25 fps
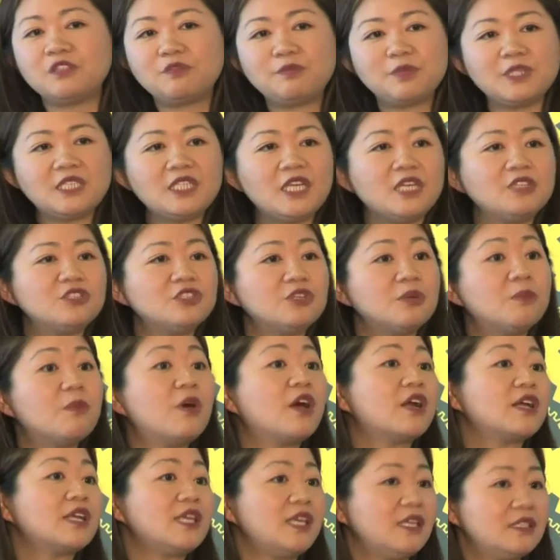of potential
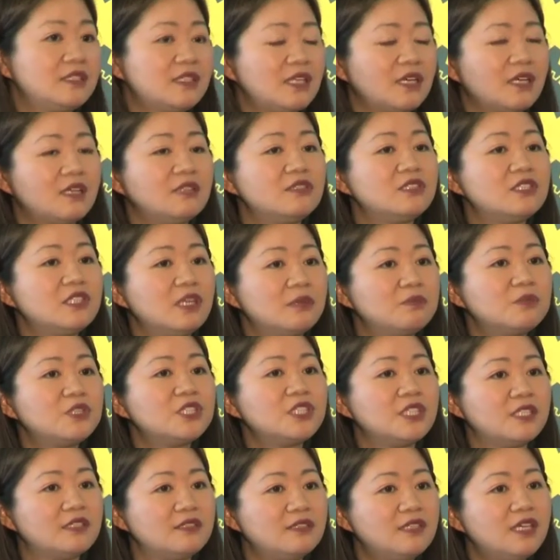markets and
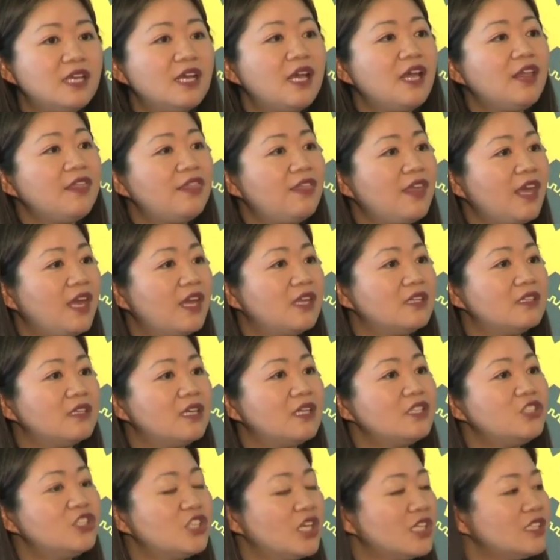consumption than
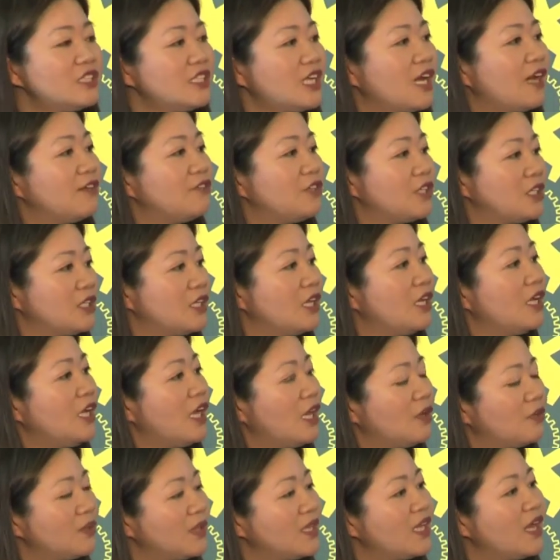just having
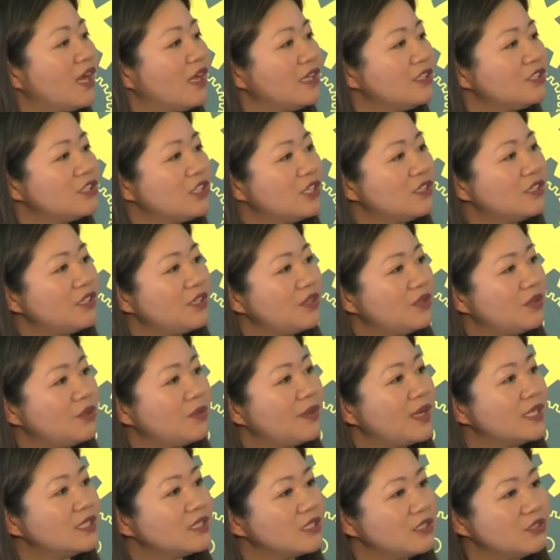a reliance on the
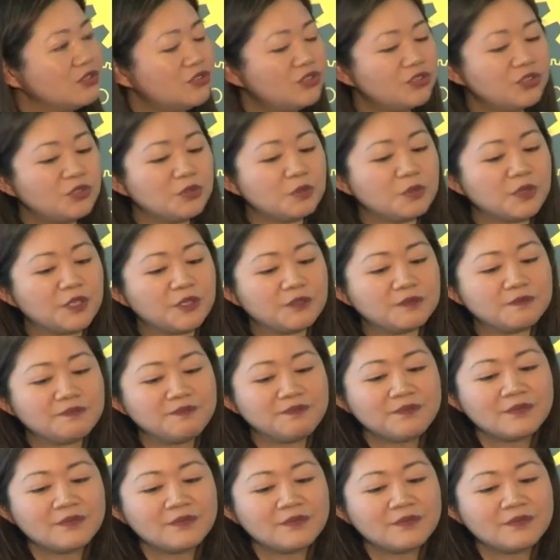U.S. consumer.